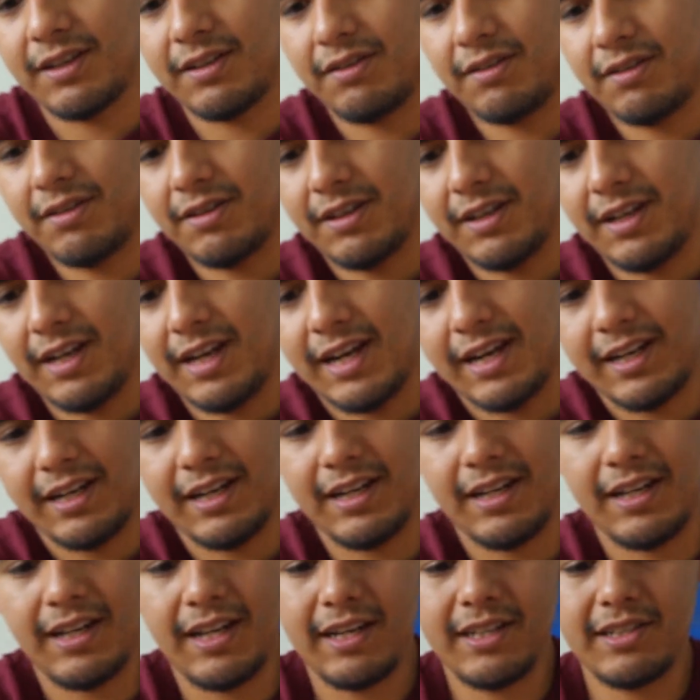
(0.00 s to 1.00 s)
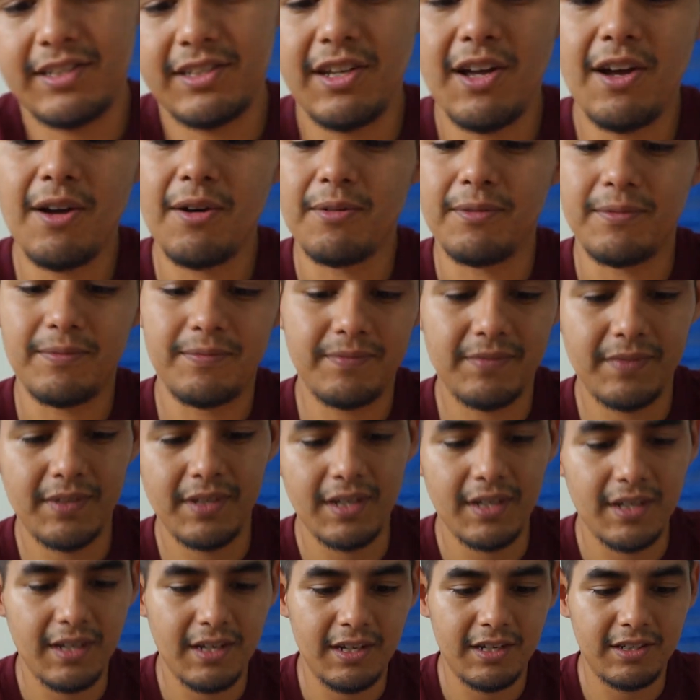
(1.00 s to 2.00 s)
you can add it like so.
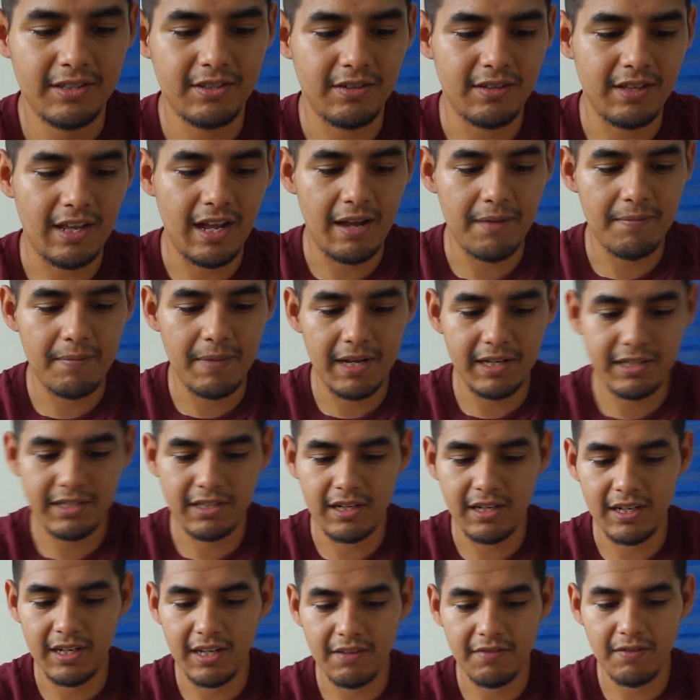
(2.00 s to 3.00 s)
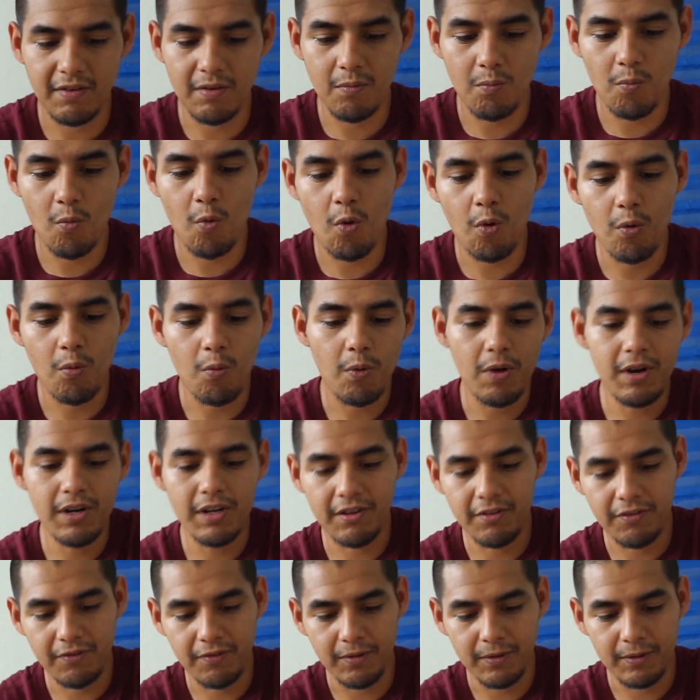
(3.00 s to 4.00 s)
So that makes it even more
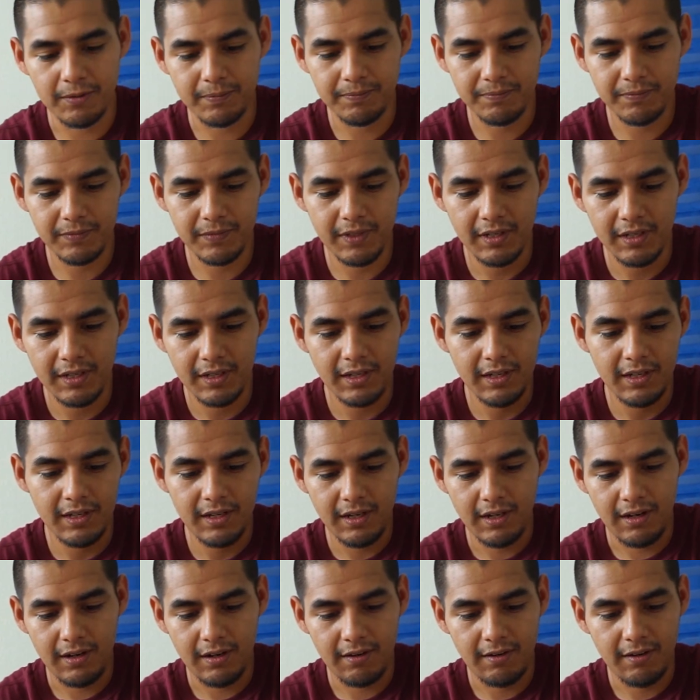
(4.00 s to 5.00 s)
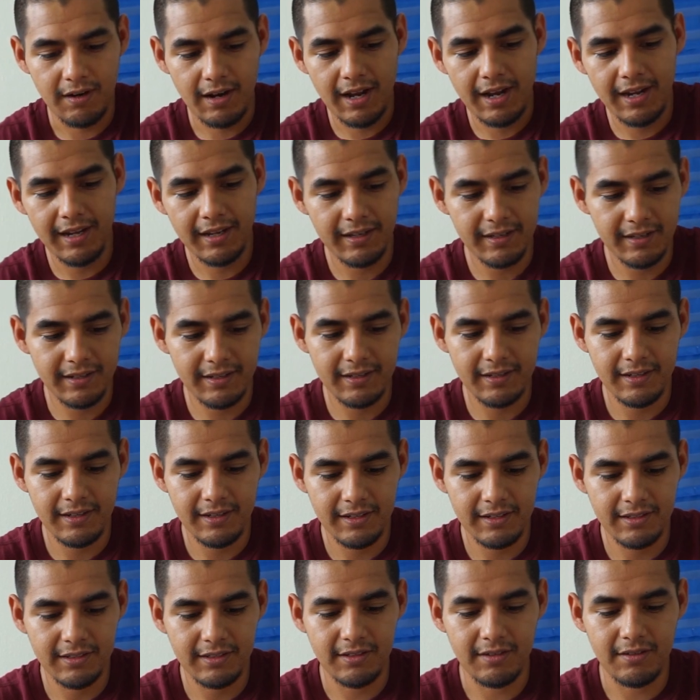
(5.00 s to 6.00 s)
wonderful. Alright,
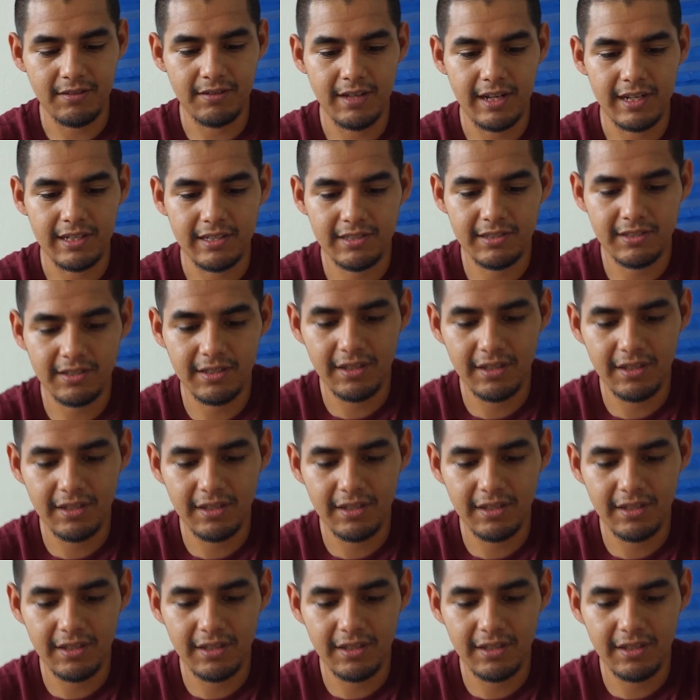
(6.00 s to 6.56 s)
so that's the